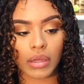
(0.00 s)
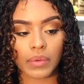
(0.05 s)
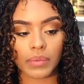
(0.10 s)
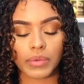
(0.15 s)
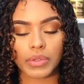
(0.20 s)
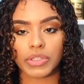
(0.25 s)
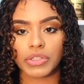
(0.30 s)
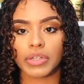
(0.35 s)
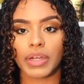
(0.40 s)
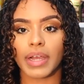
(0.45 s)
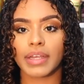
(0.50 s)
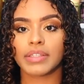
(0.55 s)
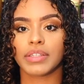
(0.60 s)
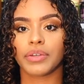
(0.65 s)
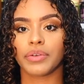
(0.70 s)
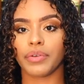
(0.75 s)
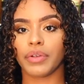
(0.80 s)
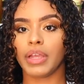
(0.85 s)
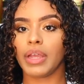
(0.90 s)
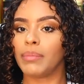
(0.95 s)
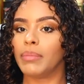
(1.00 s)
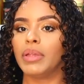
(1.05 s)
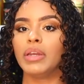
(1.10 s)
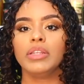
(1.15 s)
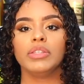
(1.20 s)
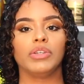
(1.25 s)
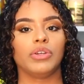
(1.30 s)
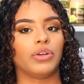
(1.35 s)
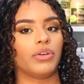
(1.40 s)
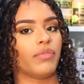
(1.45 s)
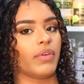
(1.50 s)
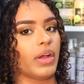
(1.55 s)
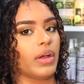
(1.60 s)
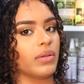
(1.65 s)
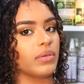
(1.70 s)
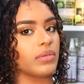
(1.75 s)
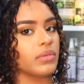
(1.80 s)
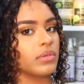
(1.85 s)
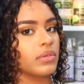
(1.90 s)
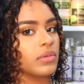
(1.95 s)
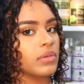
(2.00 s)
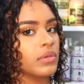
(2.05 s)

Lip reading: Would you guys agree? I'm gonna turn around